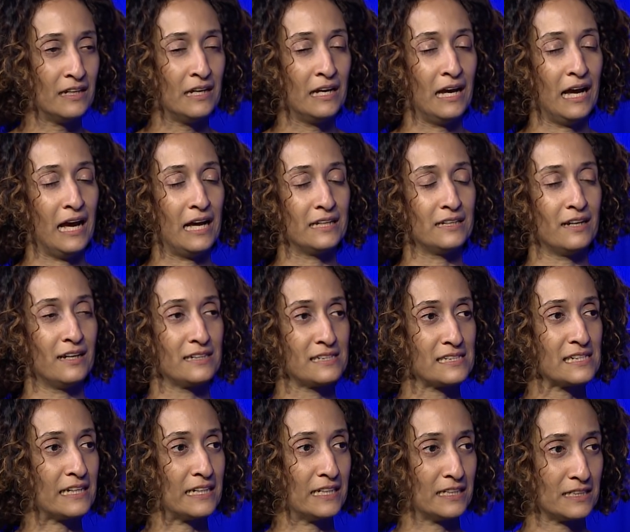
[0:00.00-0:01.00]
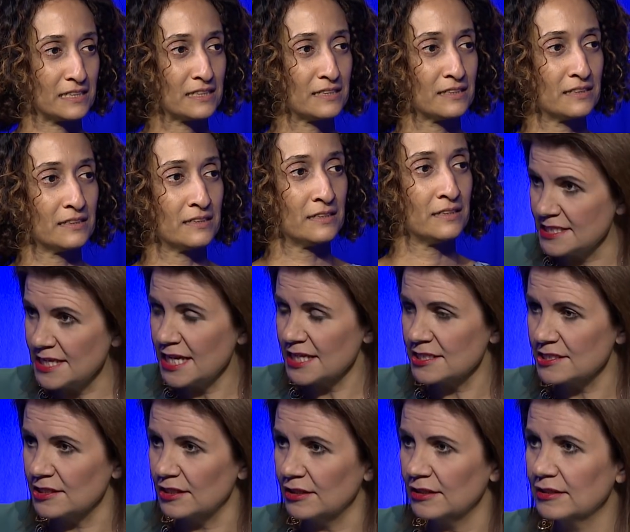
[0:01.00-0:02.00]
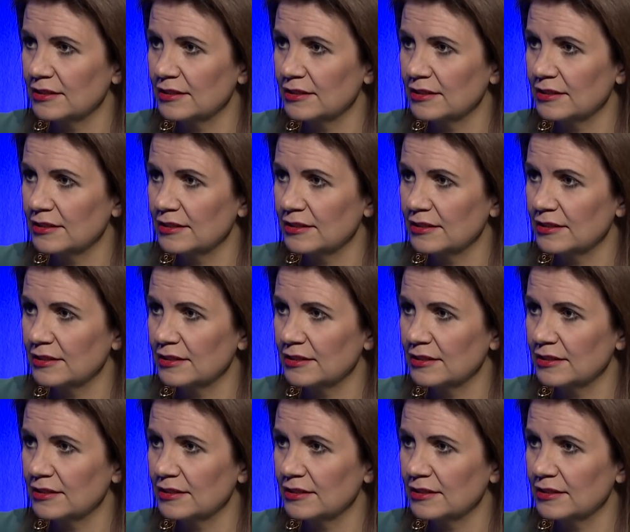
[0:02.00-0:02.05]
Especially working in the state sector.